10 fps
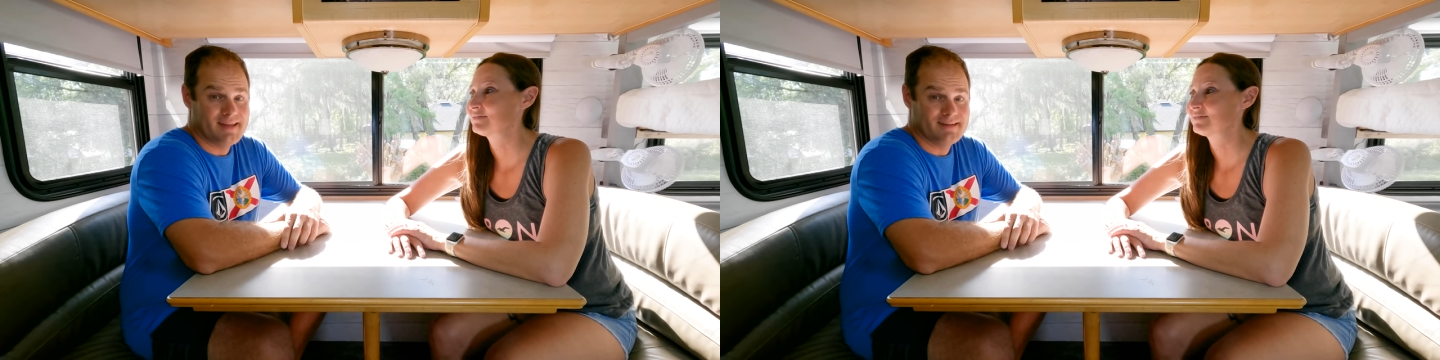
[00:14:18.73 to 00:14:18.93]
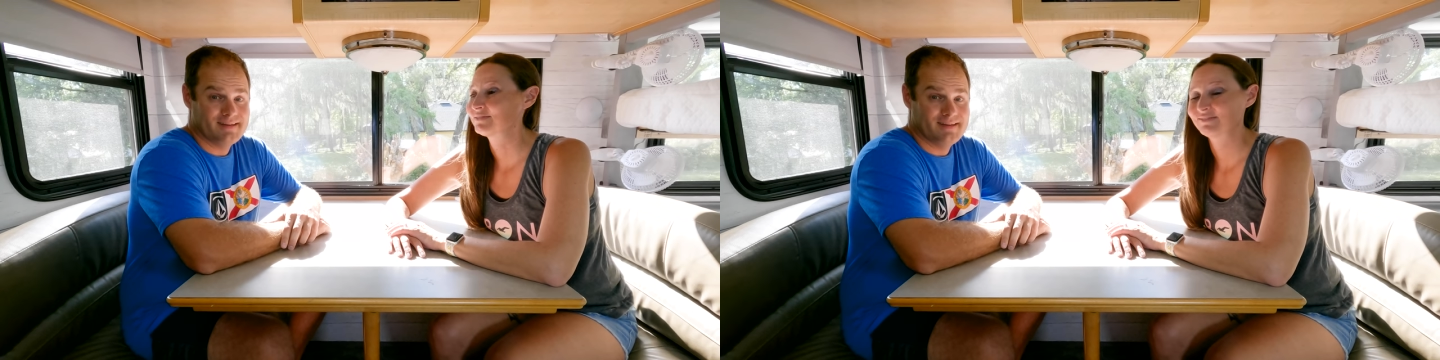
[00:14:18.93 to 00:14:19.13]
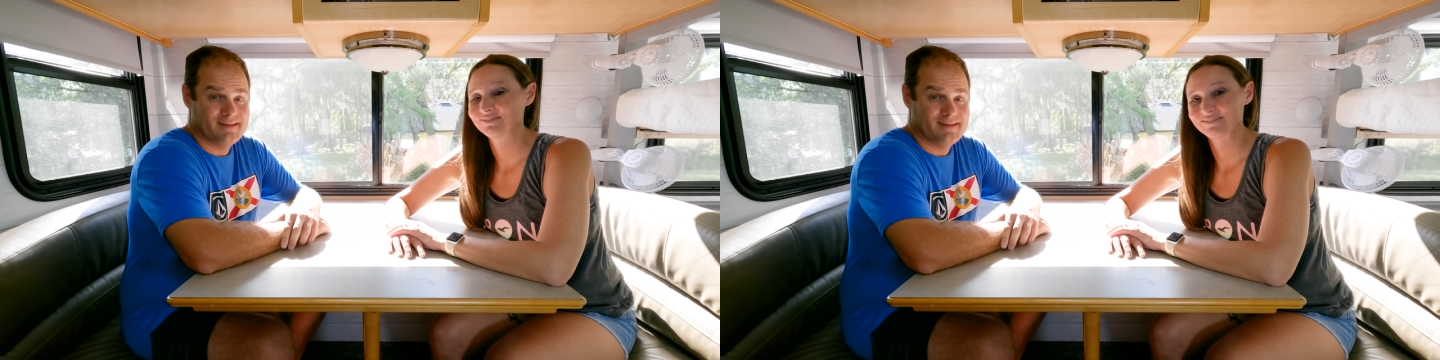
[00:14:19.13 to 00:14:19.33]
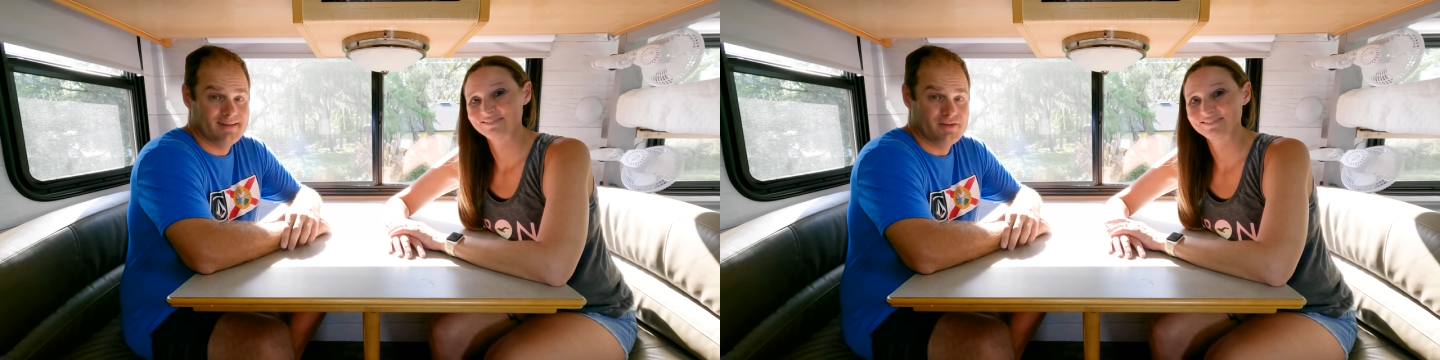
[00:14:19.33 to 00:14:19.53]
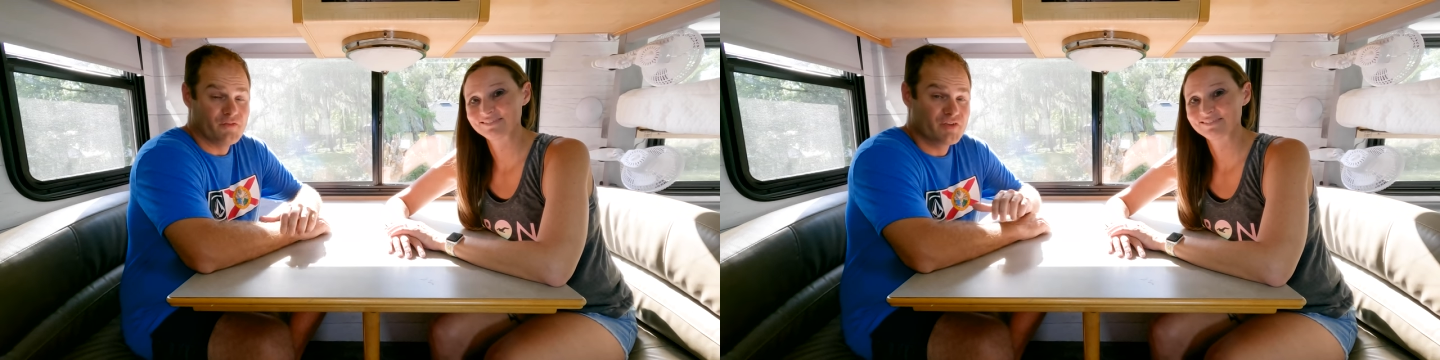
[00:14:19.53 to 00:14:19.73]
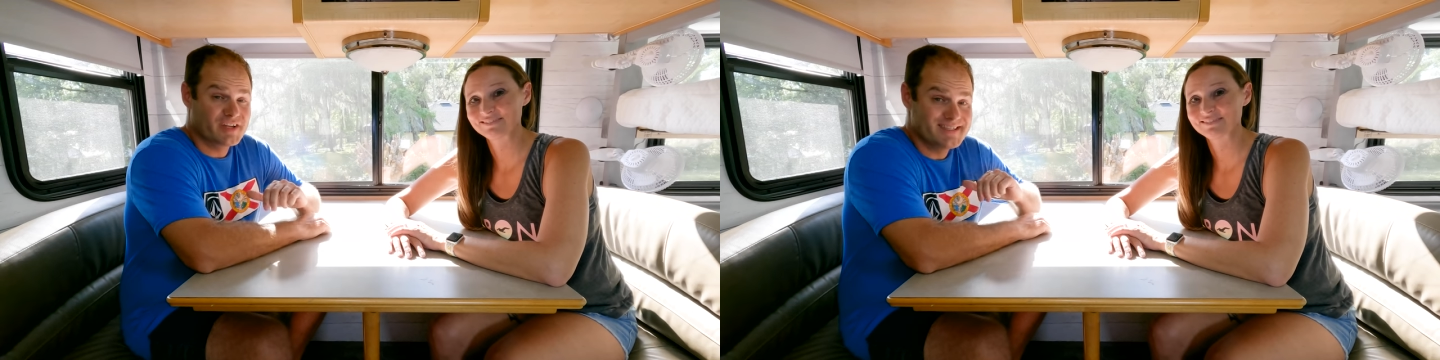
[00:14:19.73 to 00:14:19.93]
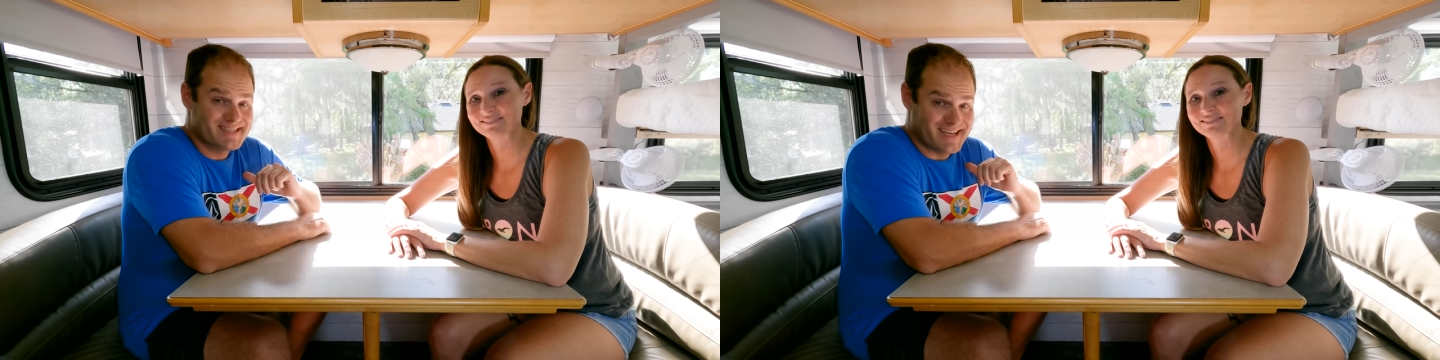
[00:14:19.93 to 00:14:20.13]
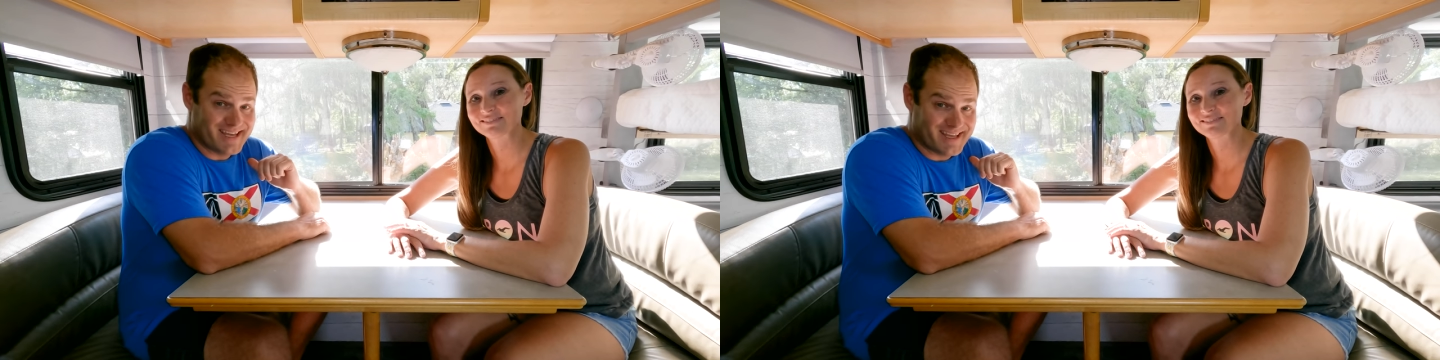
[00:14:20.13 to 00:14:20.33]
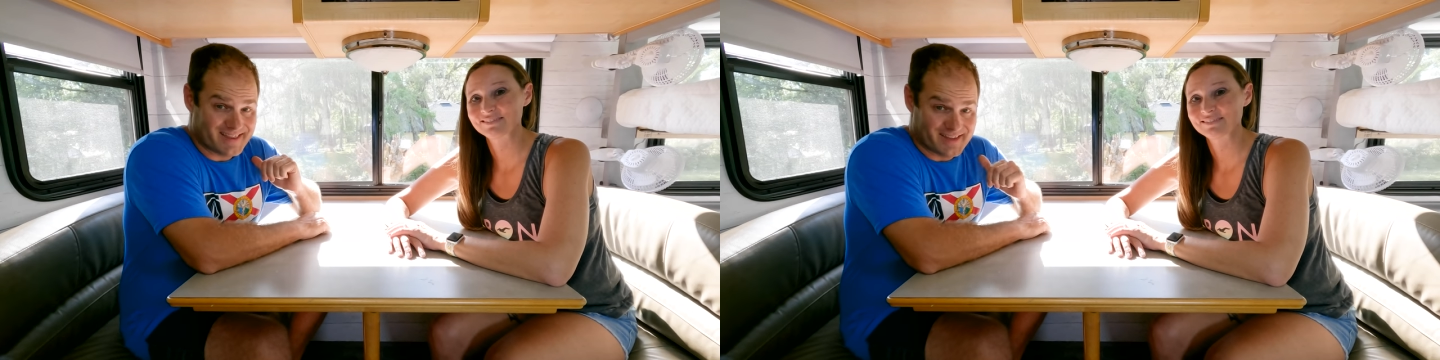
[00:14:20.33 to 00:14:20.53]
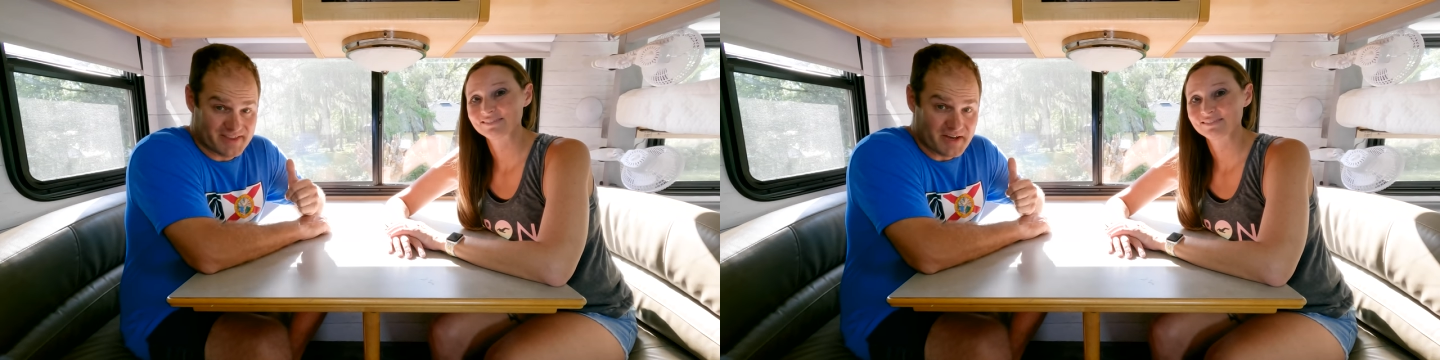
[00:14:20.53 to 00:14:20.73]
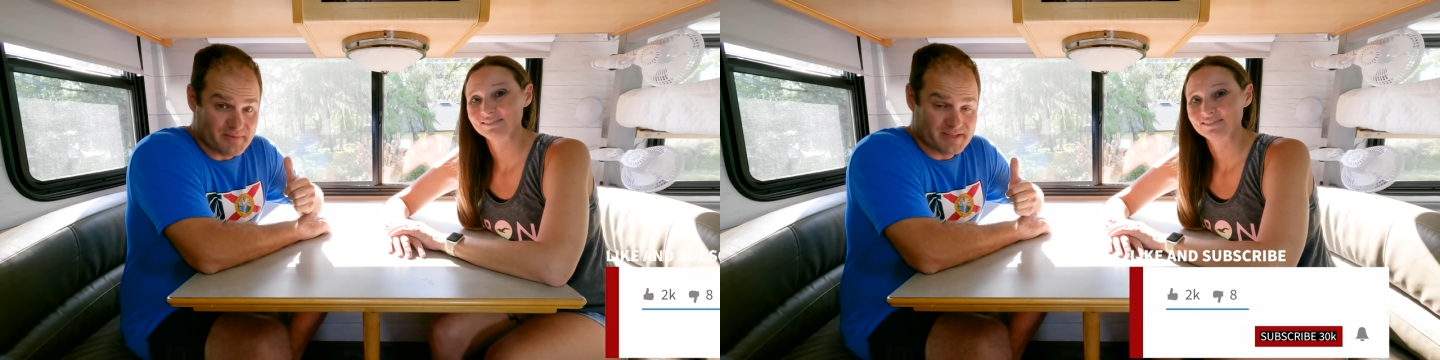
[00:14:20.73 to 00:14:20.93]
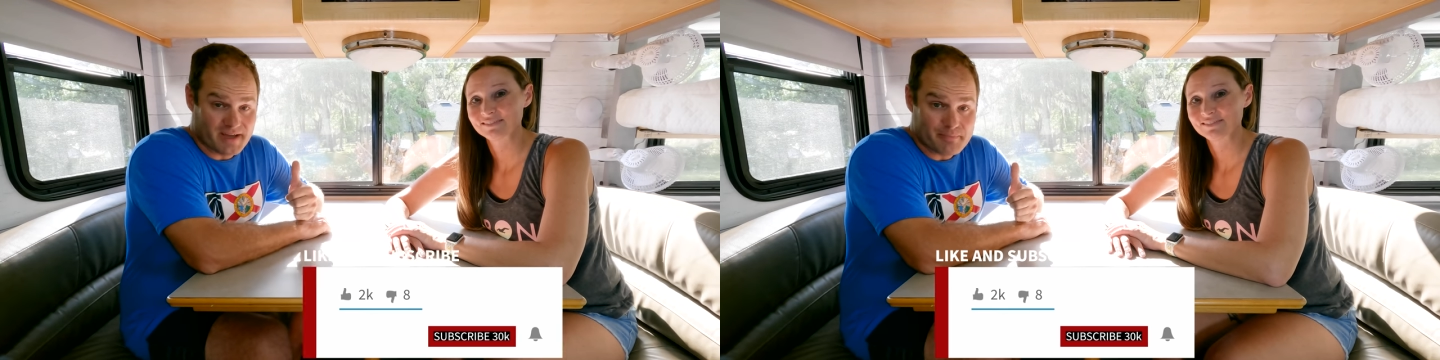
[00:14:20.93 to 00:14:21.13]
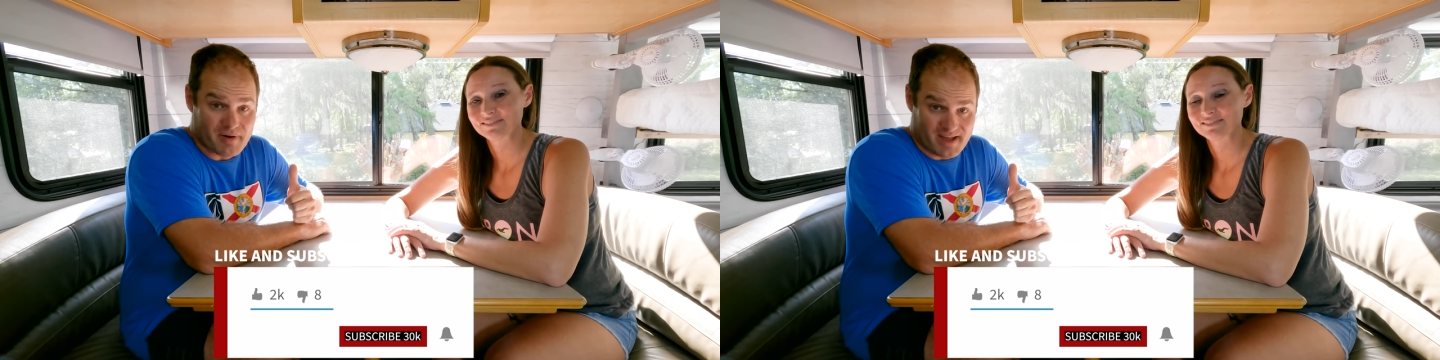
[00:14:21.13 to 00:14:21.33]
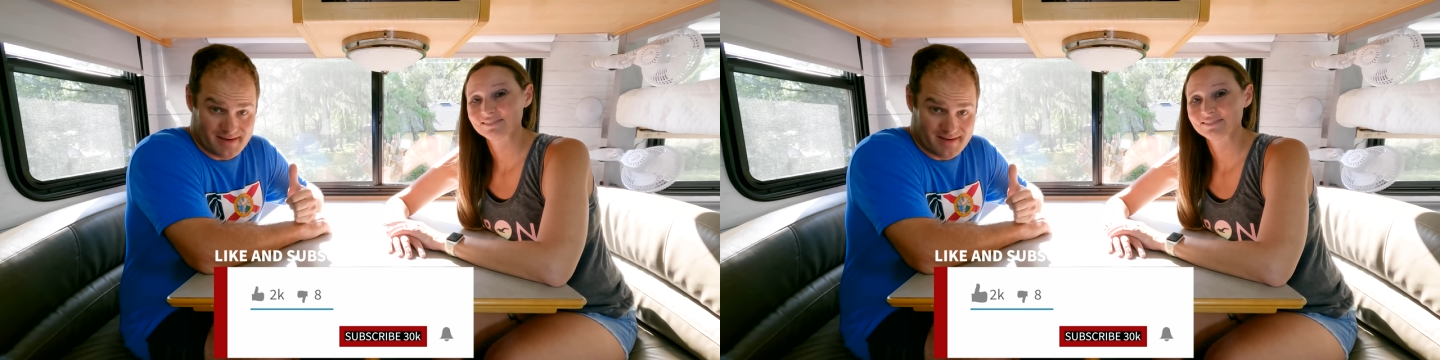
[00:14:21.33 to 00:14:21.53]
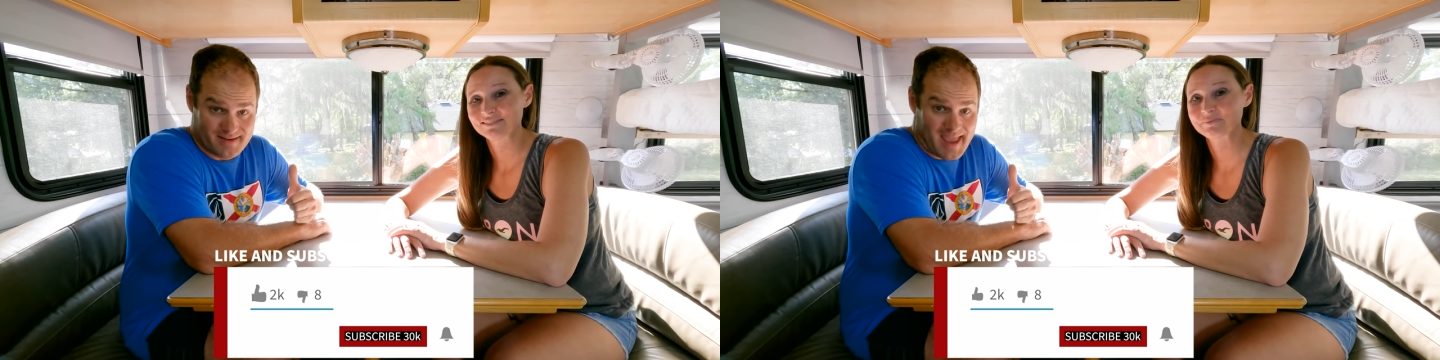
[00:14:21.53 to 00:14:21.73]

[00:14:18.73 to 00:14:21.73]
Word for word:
Speaker 1: And don't forget to hit the thumbs up button